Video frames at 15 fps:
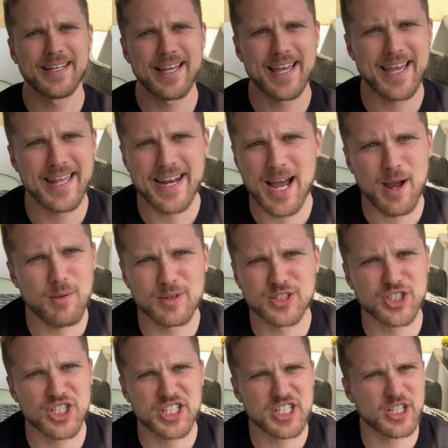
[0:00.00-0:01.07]
and I was
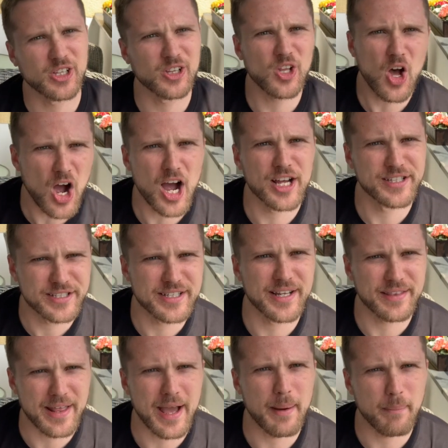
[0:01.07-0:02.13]
just lost
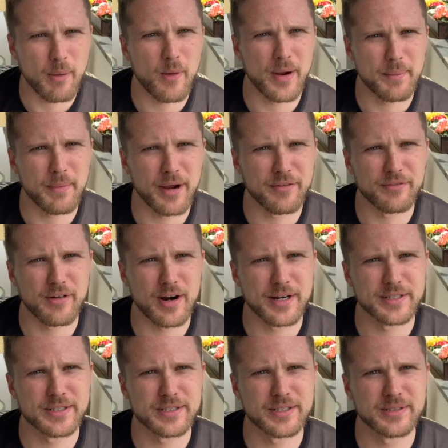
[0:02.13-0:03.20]
at that point, my
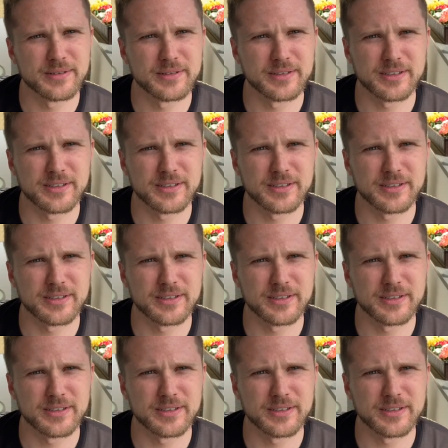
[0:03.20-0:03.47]
friends.